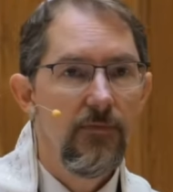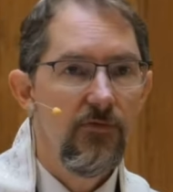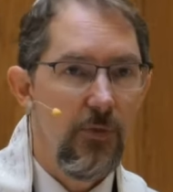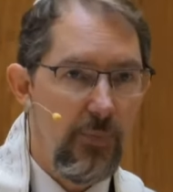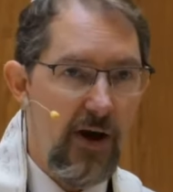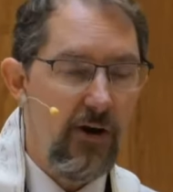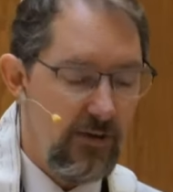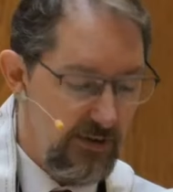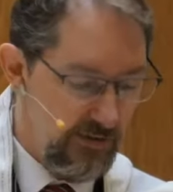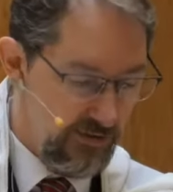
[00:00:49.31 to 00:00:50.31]
from
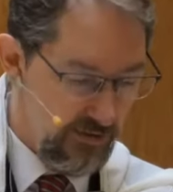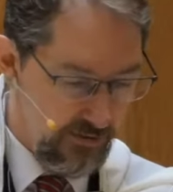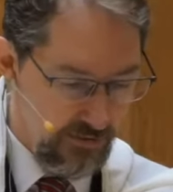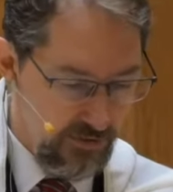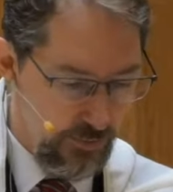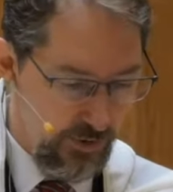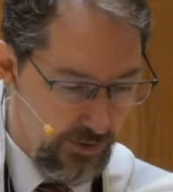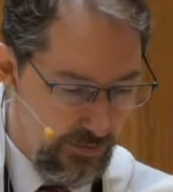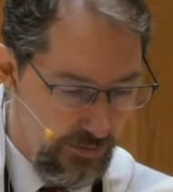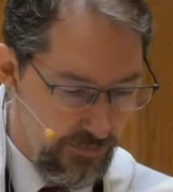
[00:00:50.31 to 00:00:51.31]
barrenness to
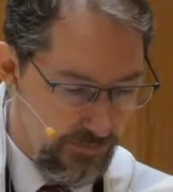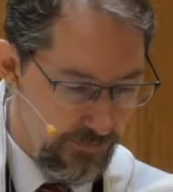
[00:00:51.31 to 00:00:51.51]
birth.